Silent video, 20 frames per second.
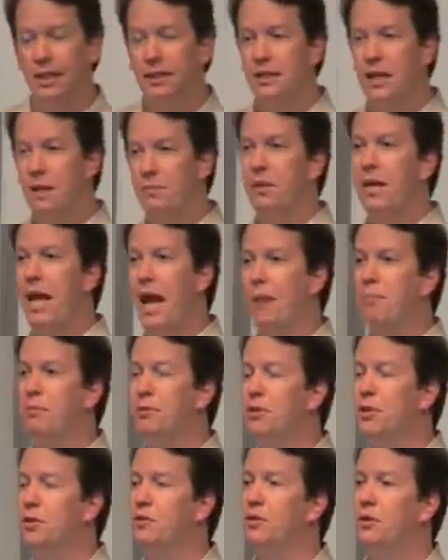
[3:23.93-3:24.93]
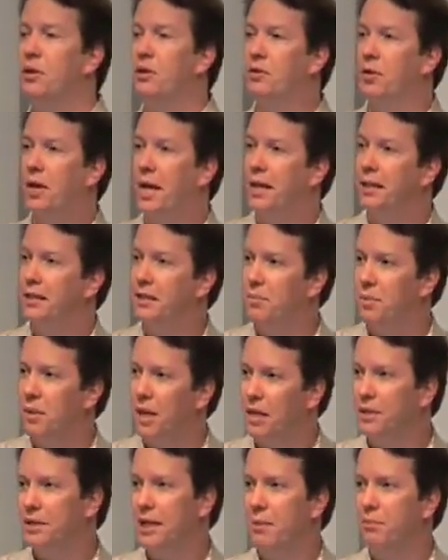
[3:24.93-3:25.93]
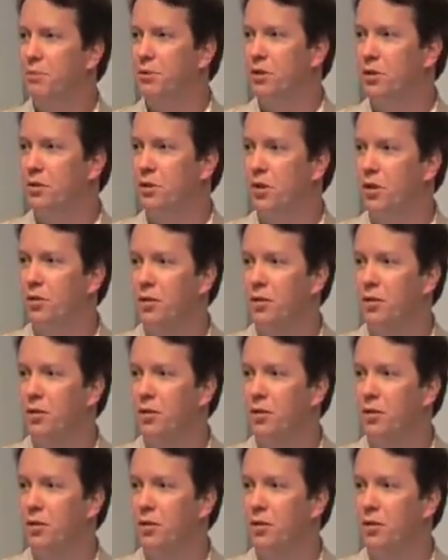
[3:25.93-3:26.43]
that something happens over and over again and something else happens over and